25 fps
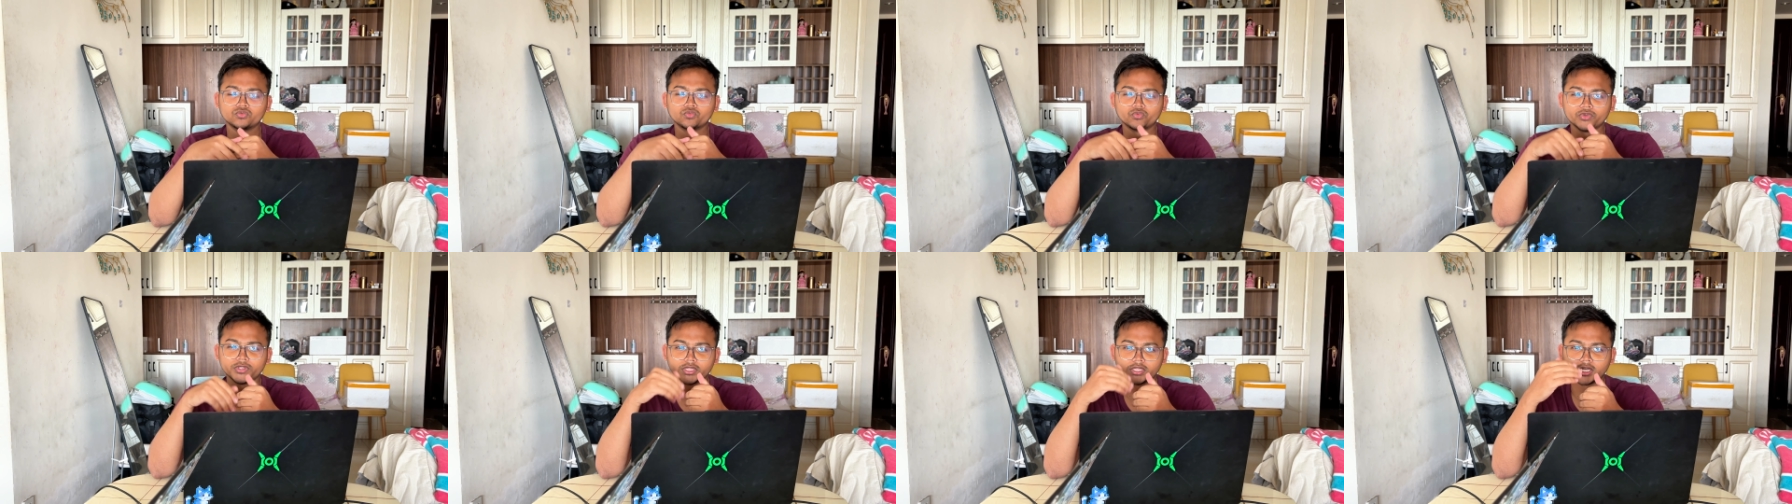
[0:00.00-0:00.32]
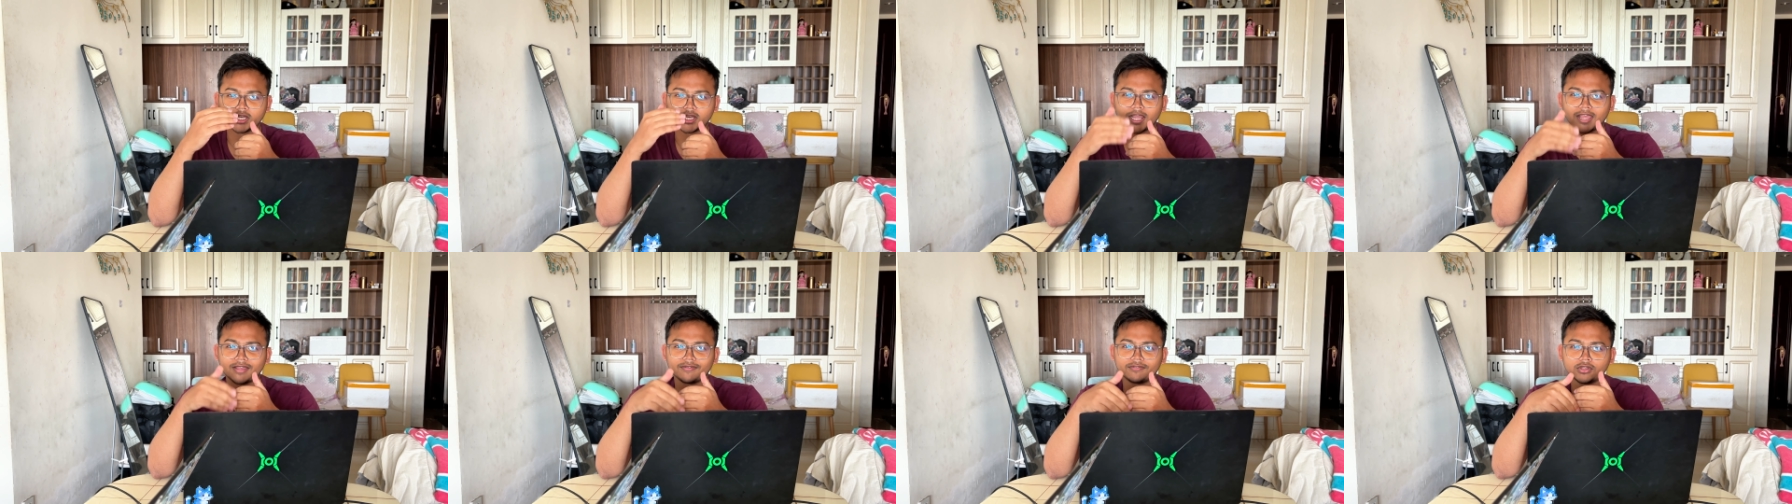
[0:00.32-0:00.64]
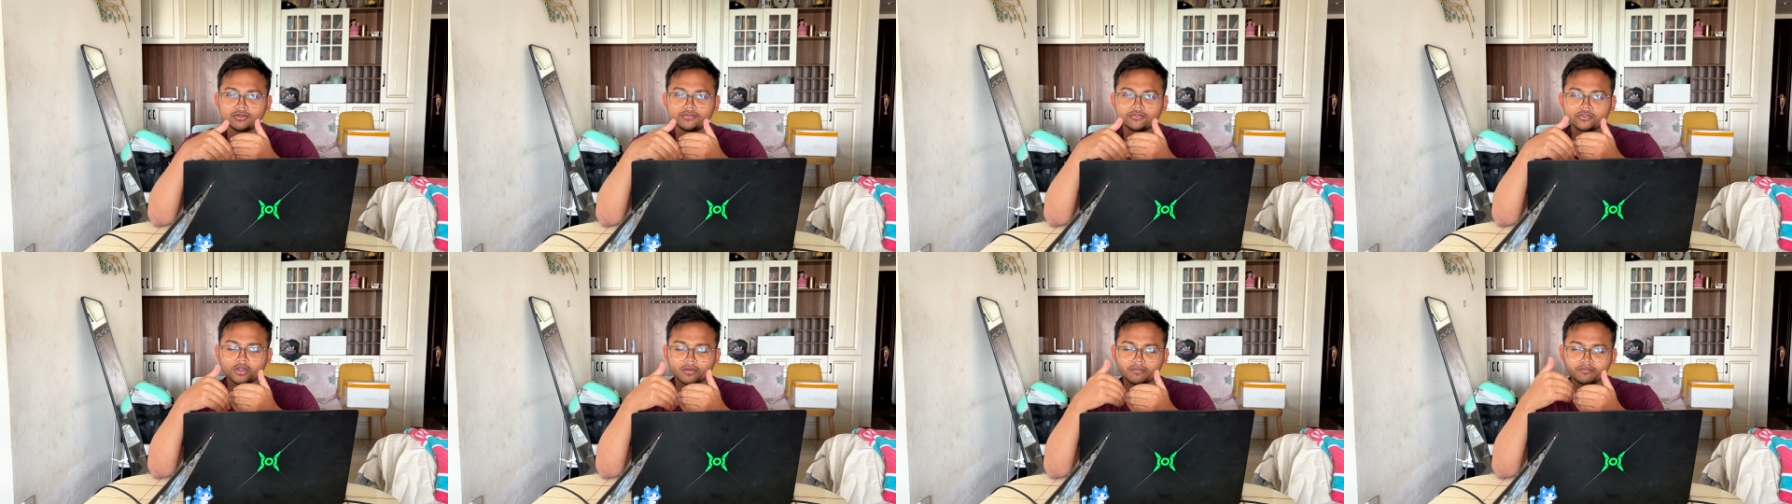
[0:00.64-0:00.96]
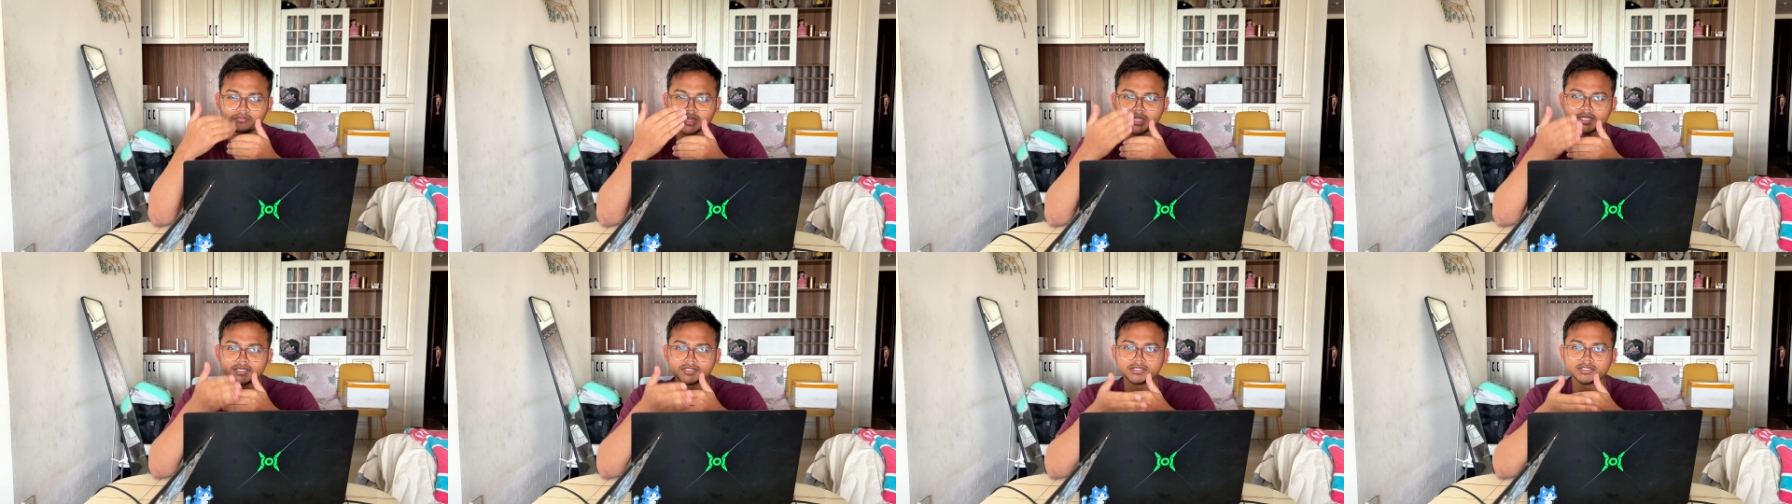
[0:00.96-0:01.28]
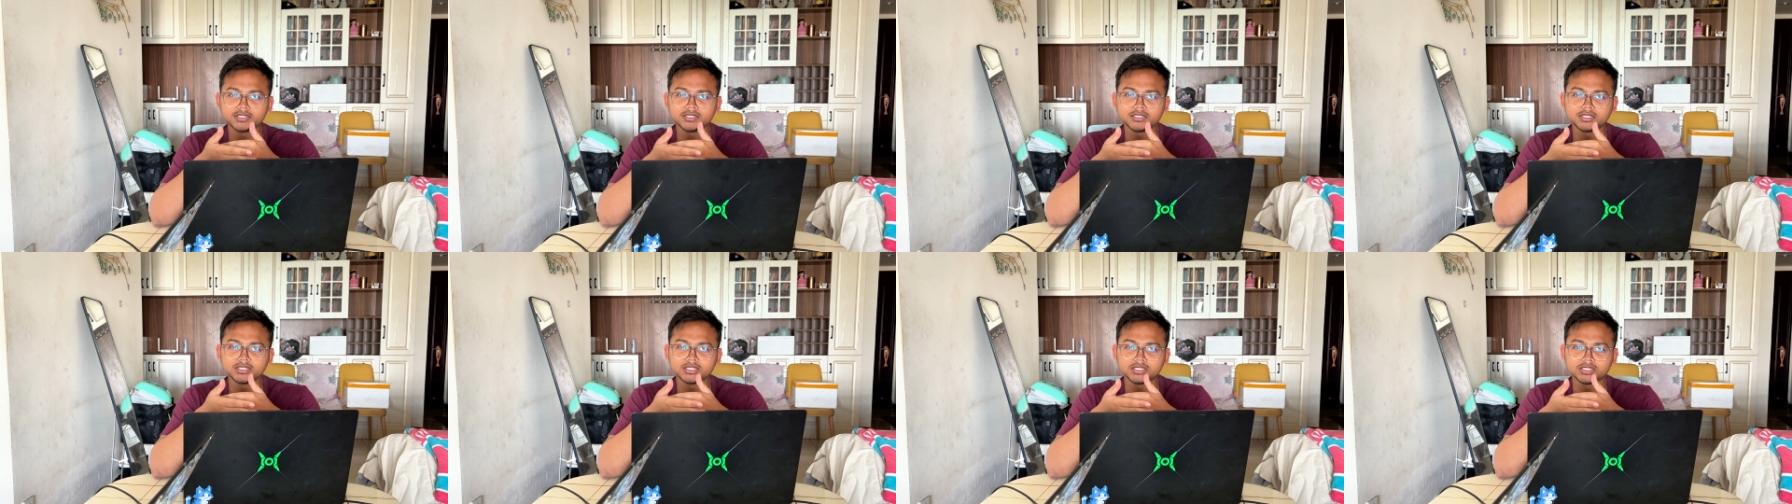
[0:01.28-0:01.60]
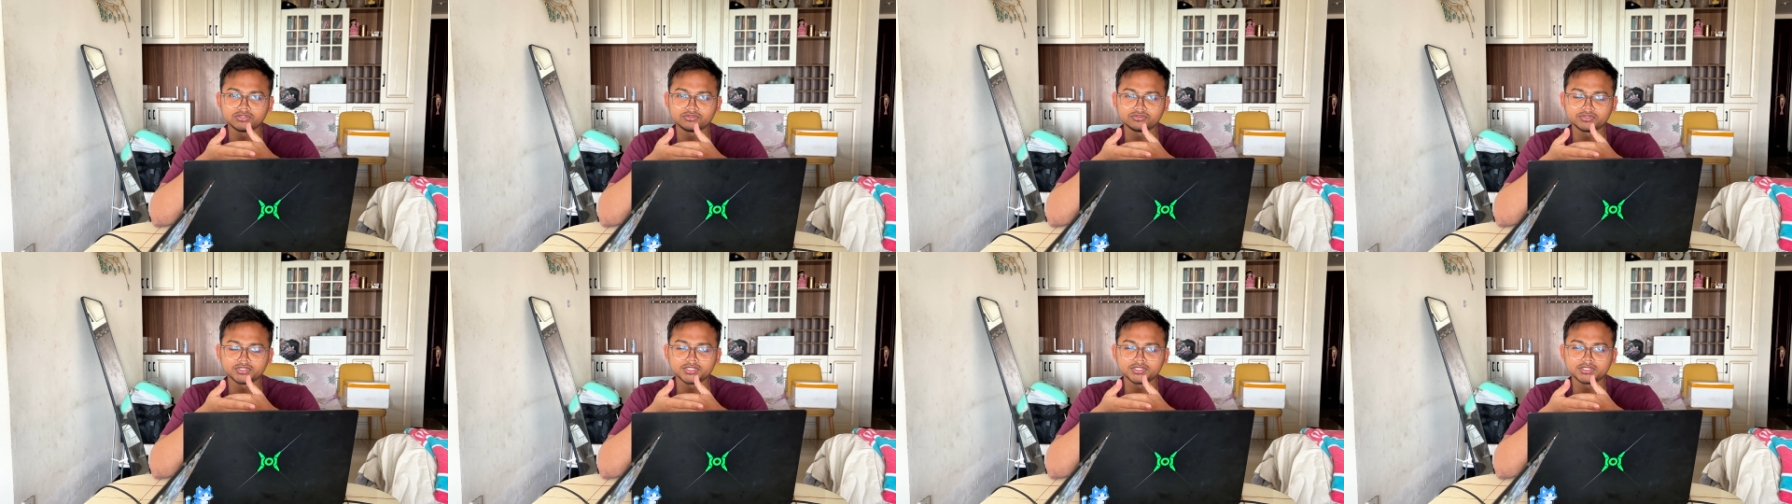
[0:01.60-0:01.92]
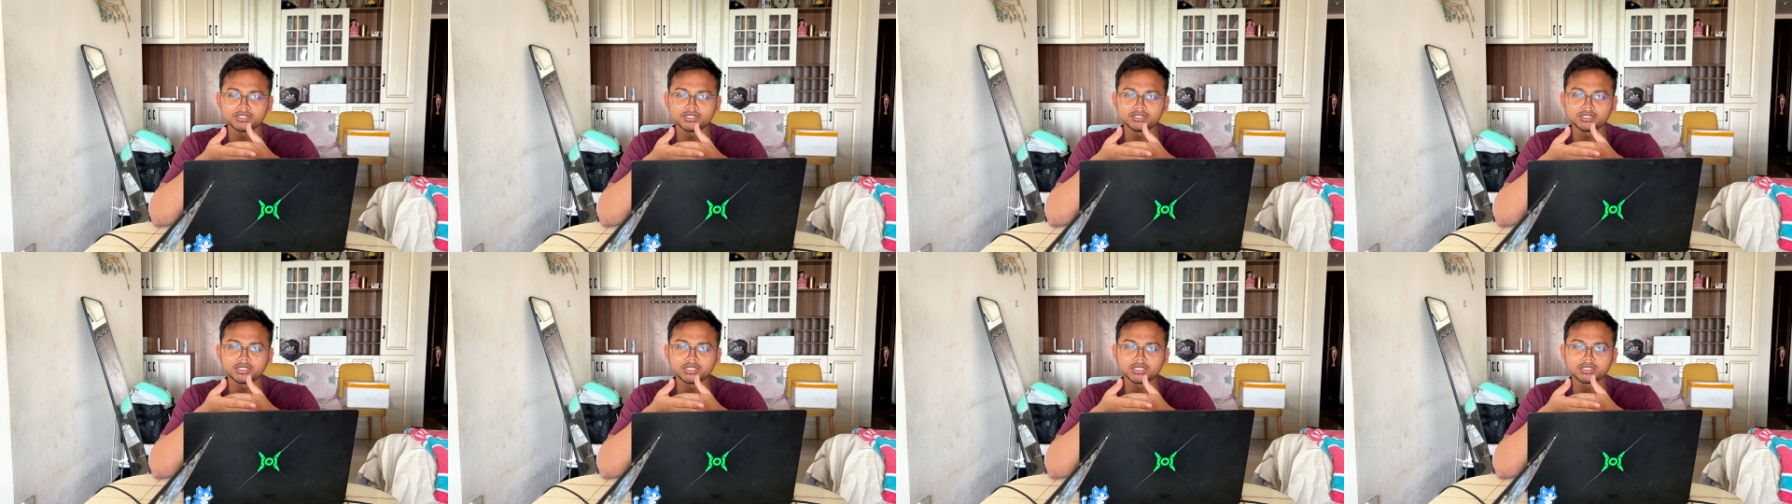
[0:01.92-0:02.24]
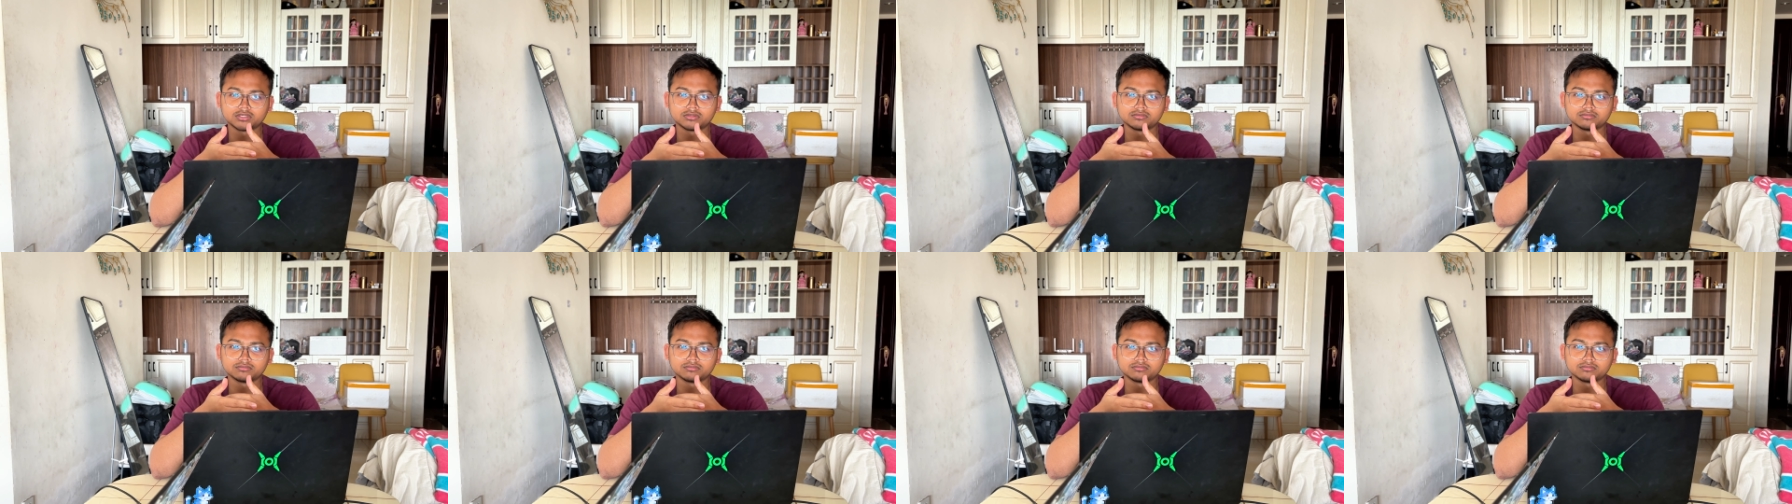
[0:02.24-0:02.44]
with the level of complexity increasing, the